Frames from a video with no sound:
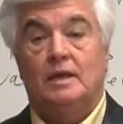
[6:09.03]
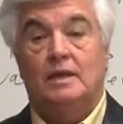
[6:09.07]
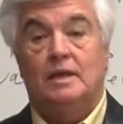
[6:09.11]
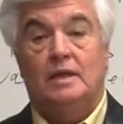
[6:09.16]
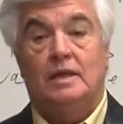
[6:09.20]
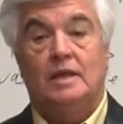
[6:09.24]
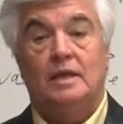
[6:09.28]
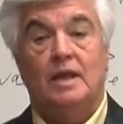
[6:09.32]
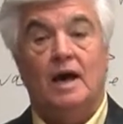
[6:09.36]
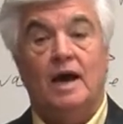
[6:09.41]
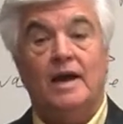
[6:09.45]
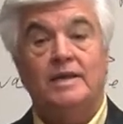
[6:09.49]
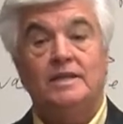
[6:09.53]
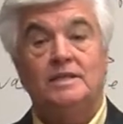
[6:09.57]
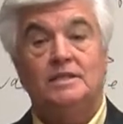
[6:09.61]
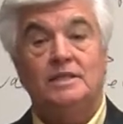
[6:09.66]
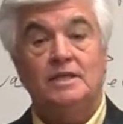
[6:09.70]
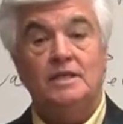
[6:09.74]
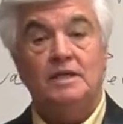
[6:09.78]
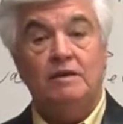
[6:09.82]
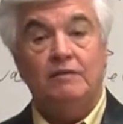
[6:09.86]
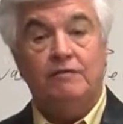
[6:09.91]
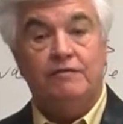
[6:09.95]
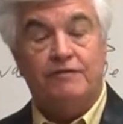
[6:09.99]

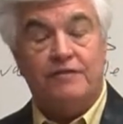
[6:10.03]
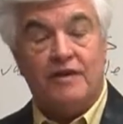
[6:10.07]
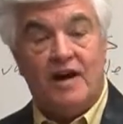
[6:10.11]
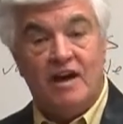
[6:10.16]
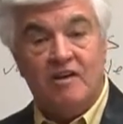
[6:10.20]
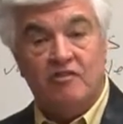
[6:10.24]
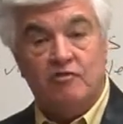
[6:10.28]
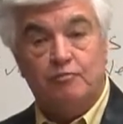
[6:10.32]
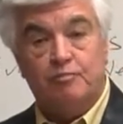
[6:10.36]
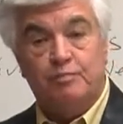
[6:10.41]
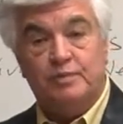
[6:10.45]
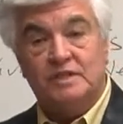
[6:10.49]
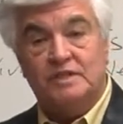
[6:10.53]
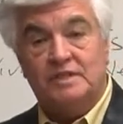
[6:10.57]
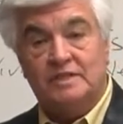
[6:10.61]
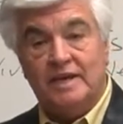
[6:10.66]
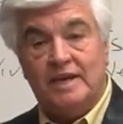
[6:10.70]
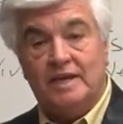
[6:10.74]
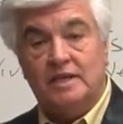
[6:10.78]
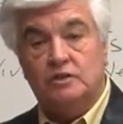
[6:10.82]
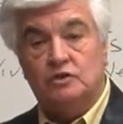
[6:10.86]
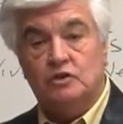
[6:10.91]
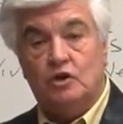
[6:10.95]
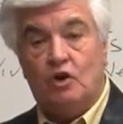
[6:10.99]

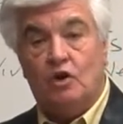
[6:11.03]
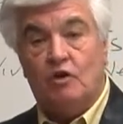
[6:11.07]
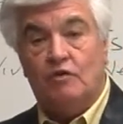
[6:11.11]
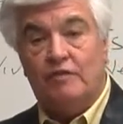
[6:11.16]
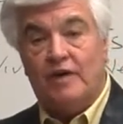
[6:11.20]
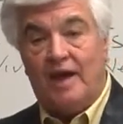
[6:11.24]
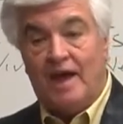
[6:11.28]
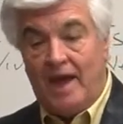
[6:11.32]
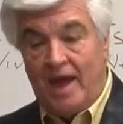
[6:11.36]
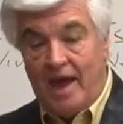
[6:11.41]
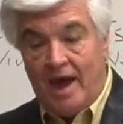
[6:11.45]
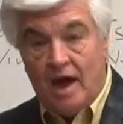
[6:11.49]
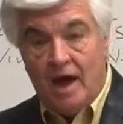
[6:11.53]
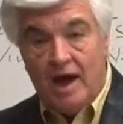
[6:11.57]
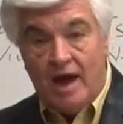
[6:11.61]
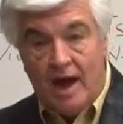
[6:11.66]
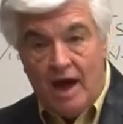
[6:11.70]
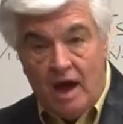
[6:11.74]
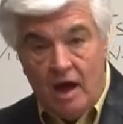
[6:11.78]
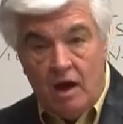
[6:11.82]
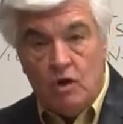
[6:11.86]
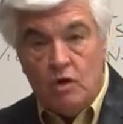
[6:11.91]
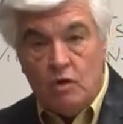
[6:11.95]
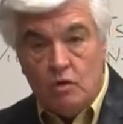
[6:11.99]
95% of
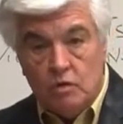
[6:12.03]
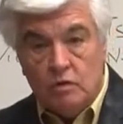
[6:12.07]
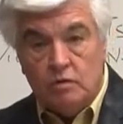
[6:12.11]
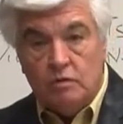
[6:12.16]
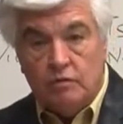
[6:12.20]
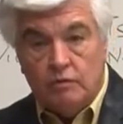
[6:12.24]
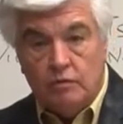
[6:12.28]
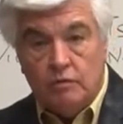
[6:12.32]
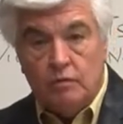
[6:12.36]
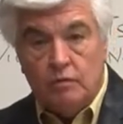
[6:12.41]
our